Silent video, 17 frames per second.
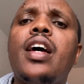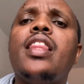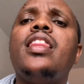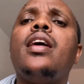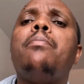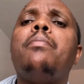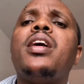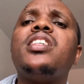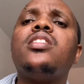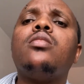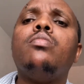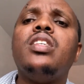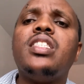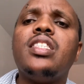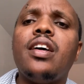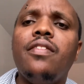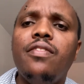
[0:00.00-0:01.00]
there must be
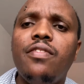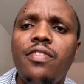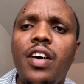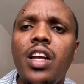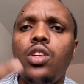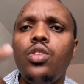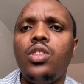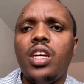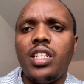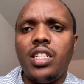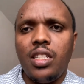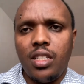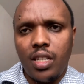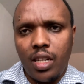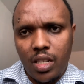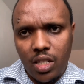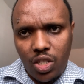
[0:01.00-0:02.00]
some value that
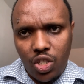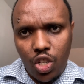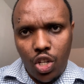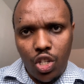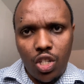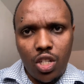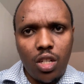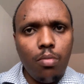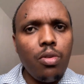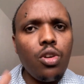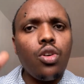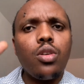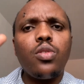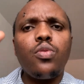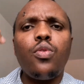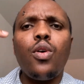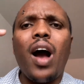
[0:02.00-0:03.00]
is exchanged,
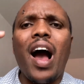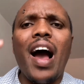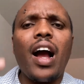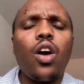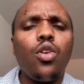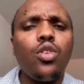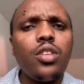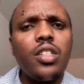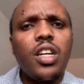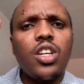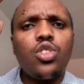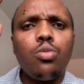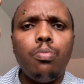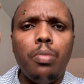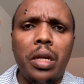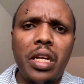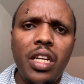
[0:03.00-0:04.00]
because for a contract to
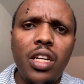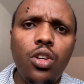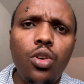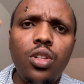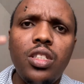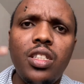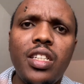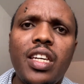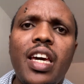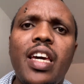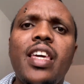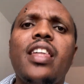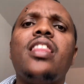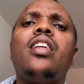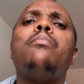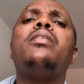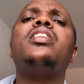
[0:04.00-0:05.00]
be legal in
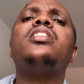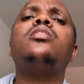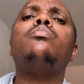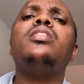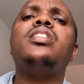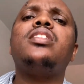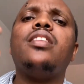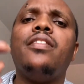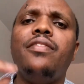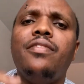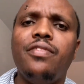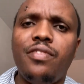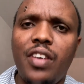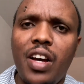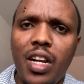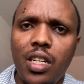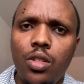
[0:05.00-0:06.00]
Kenya, there must be some
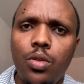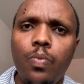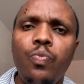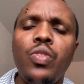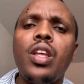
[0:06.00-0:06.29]
value,